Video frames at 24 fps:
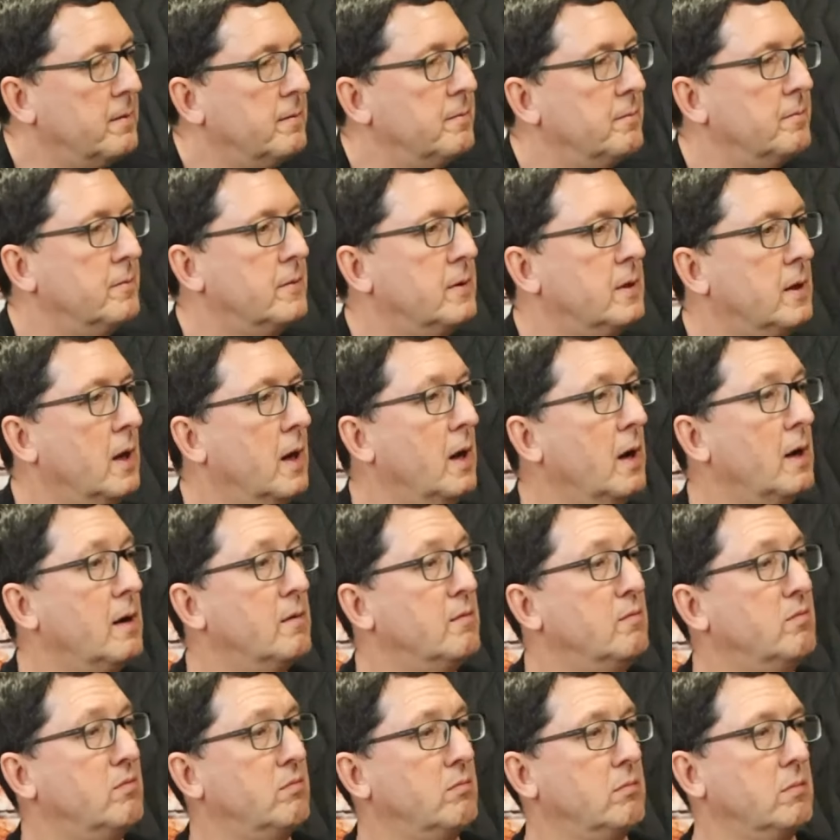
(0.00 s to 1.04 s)
You know. Yeah.
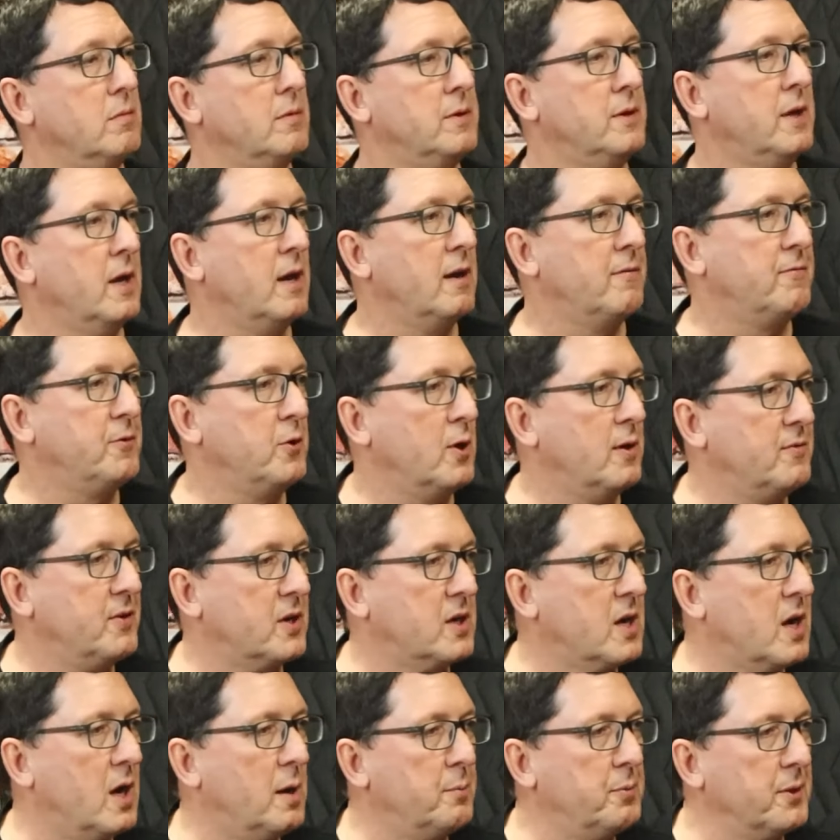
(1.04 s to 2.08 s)
Yeah. If you have a
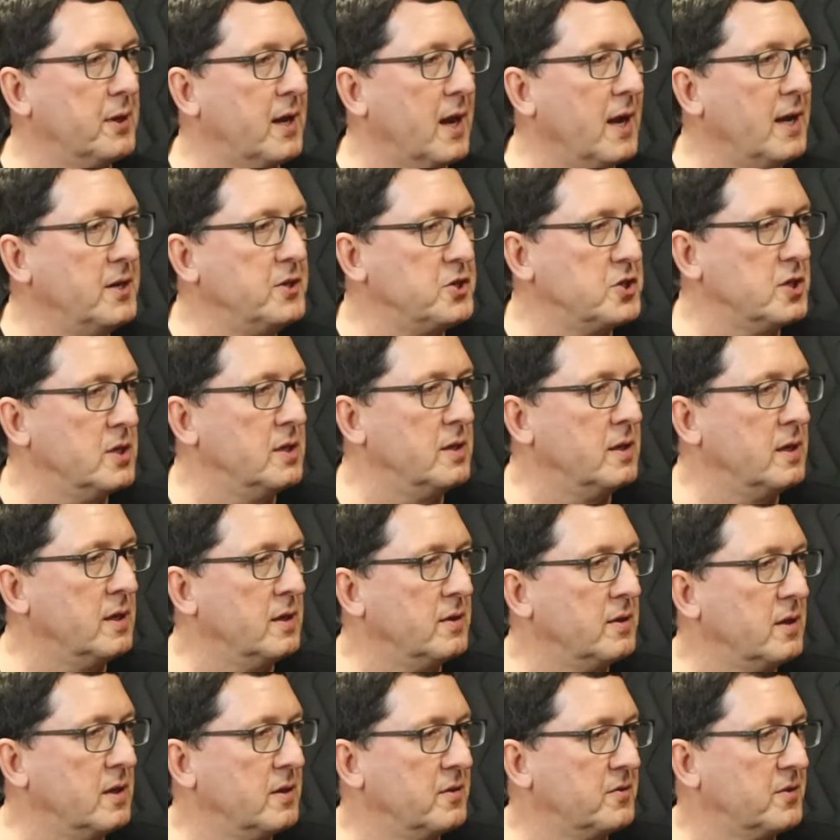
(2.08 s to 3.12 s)
complication
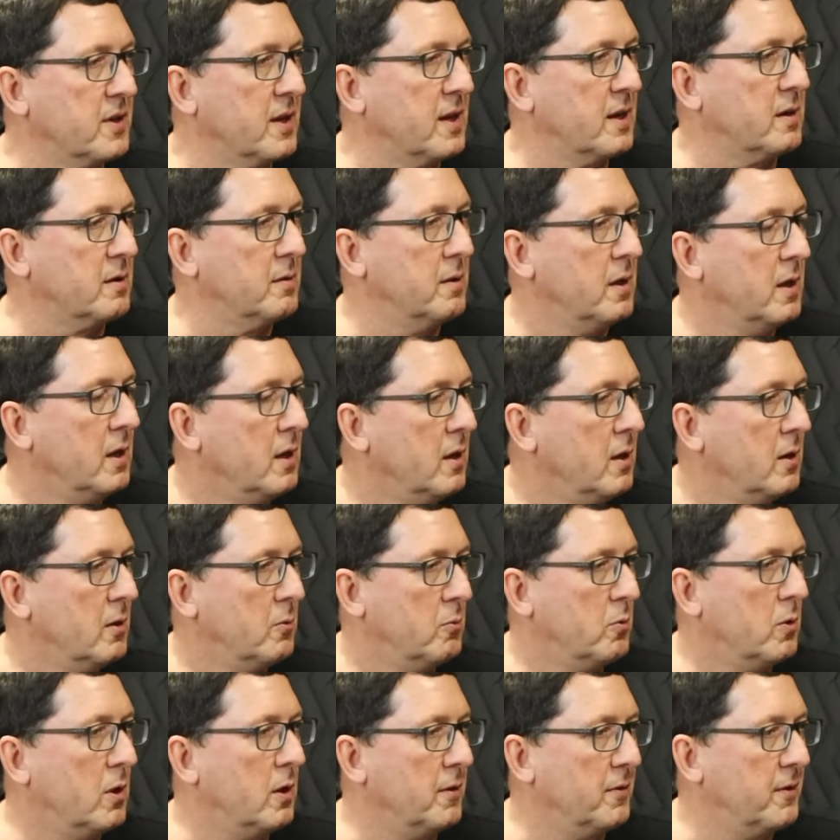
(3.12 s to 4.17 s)
that, that's like,
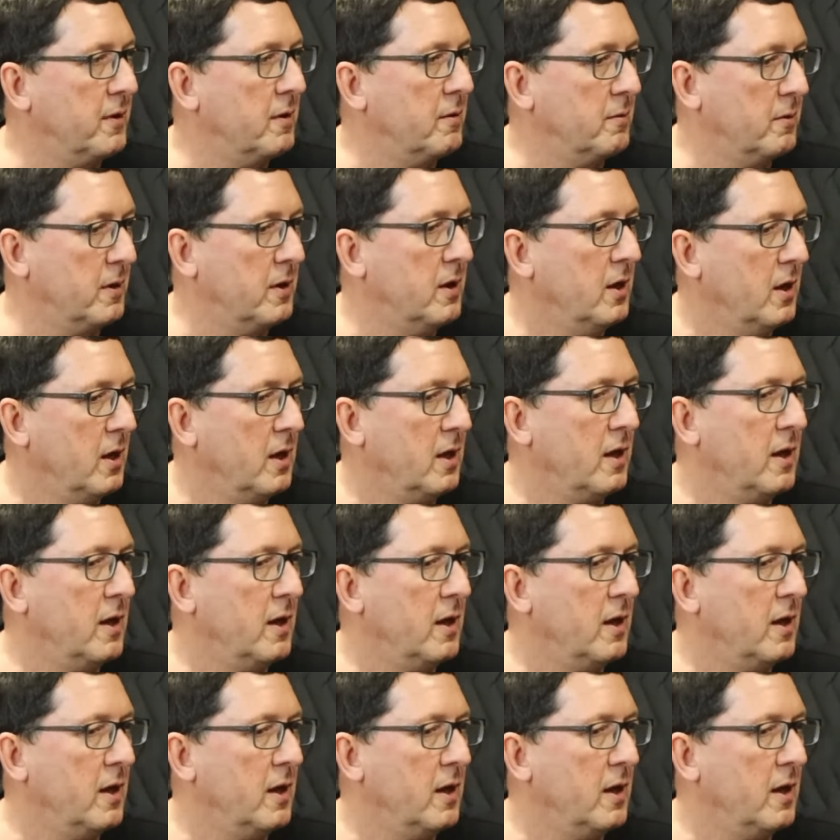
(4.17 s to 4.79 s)
right. well, that we,